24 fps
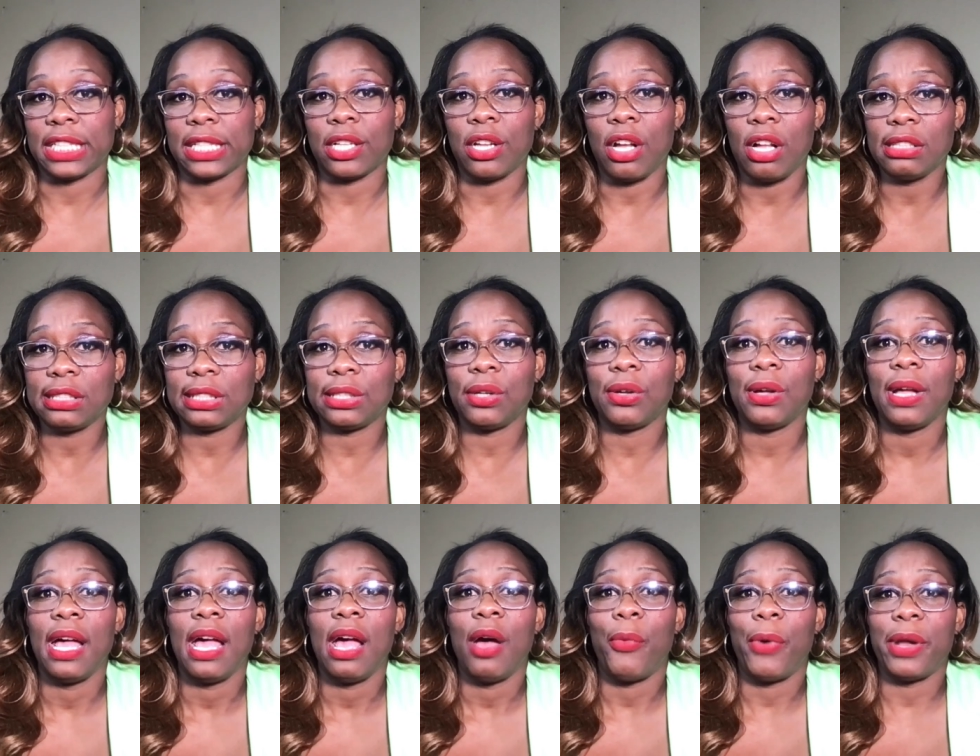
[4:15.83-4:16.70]
And also,
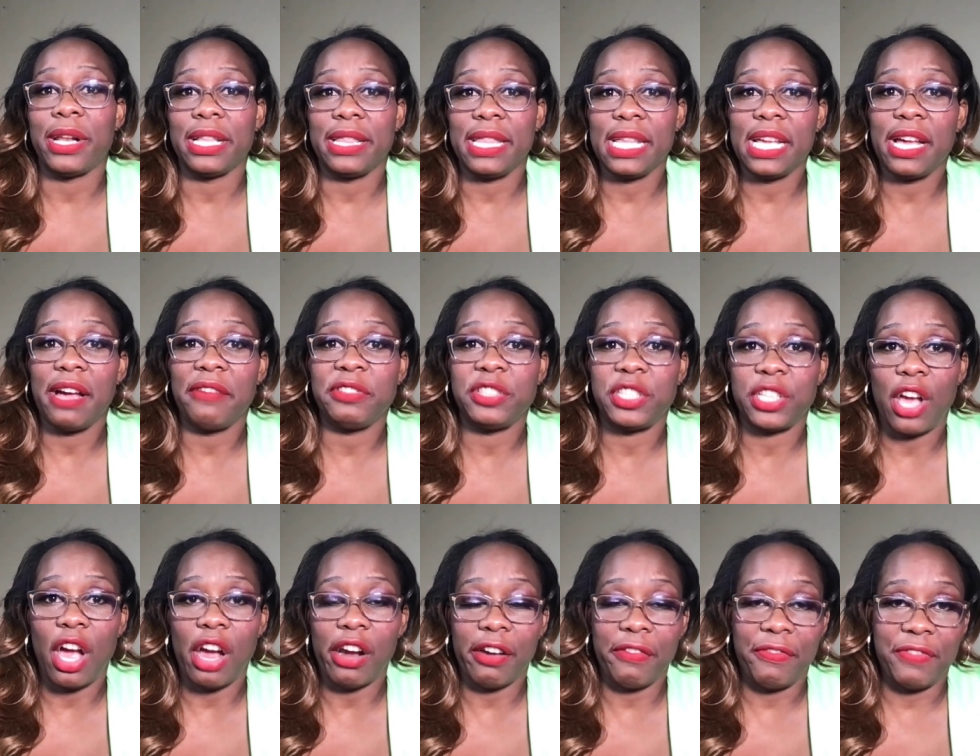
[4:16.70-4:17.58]
when you think of
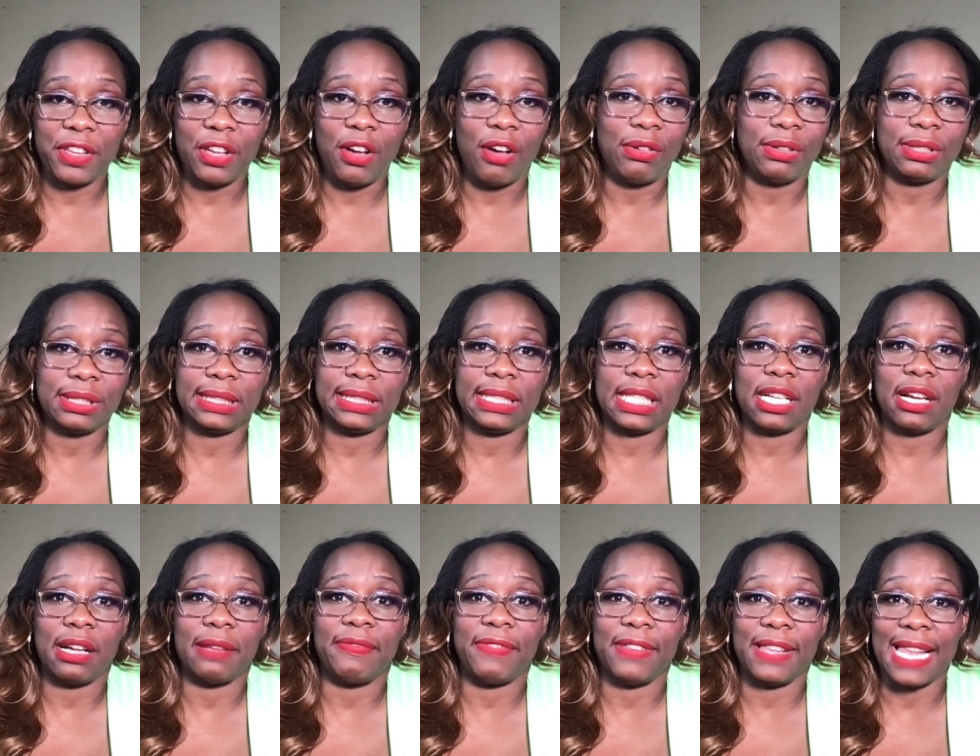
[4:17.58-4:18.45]
geography, you always think
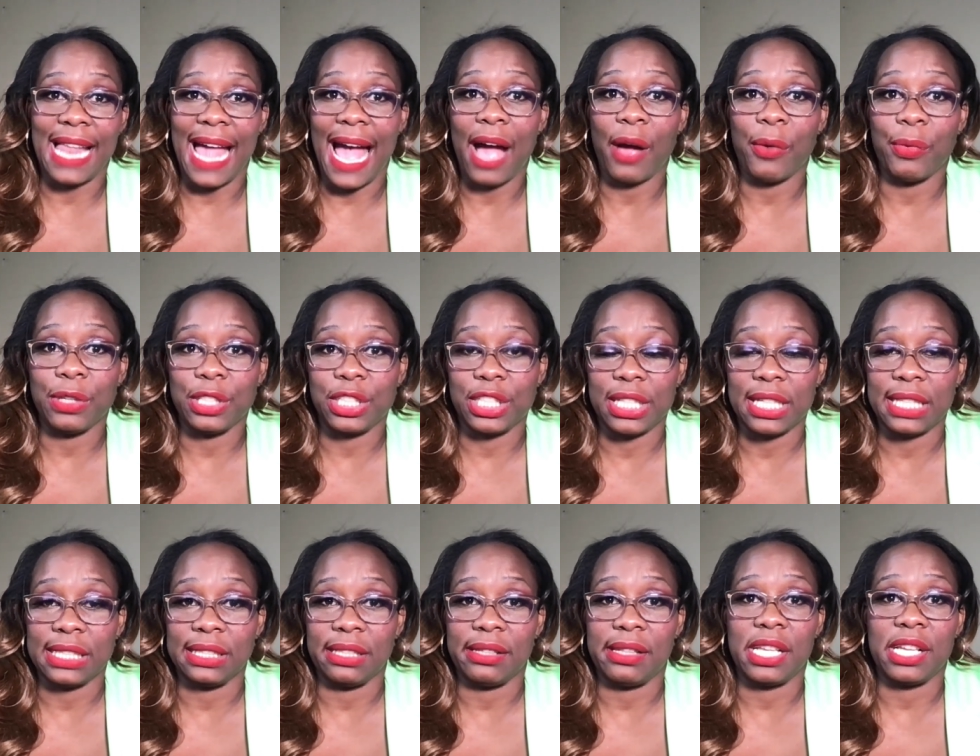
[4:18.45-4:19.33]
of
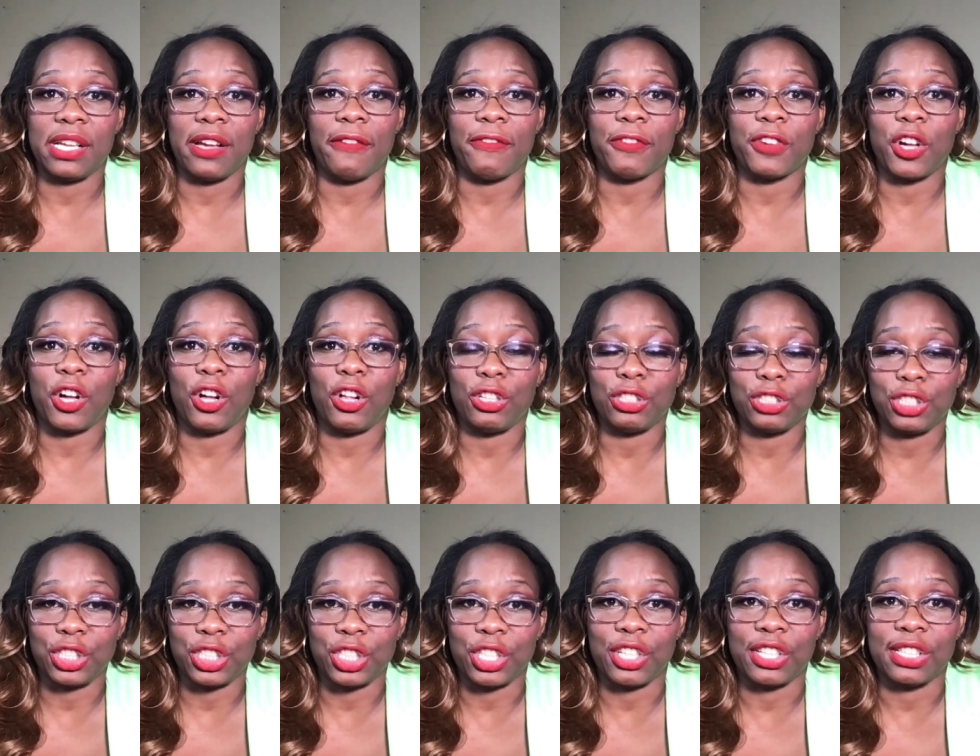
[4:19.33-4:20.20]
languages, you think of
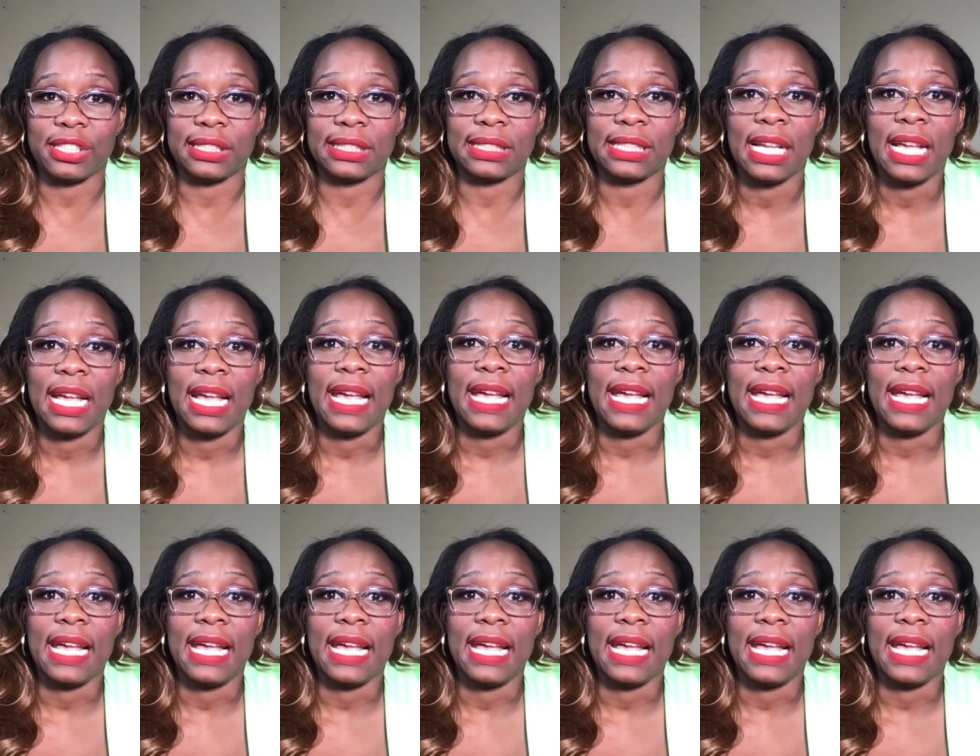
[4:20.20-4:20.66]
cultures.